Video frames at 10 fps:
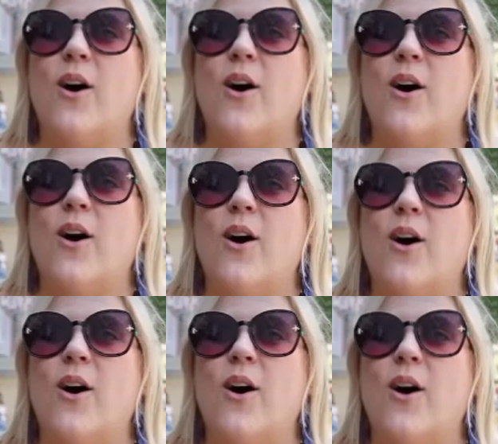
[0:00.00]

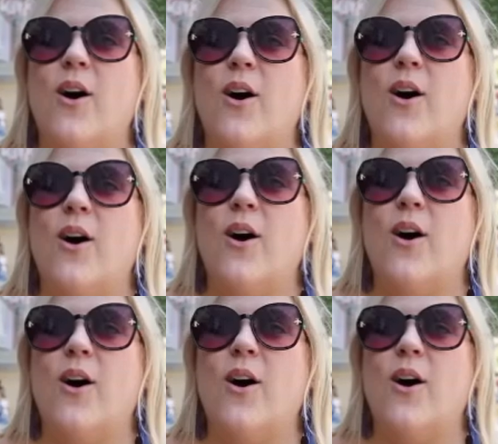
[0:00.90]

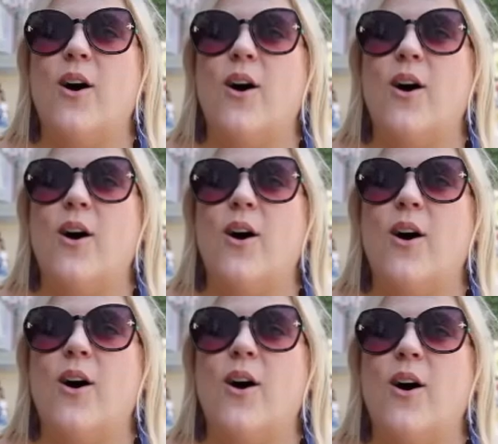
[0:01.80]

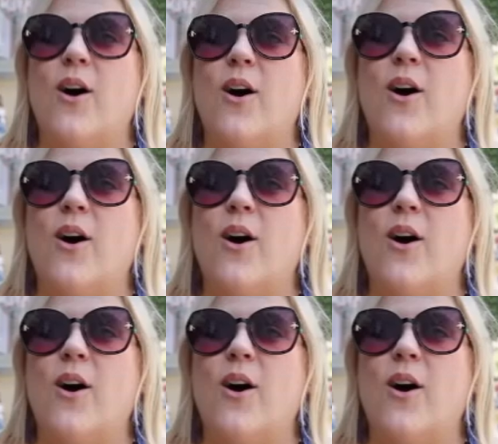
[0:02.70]
[no speech]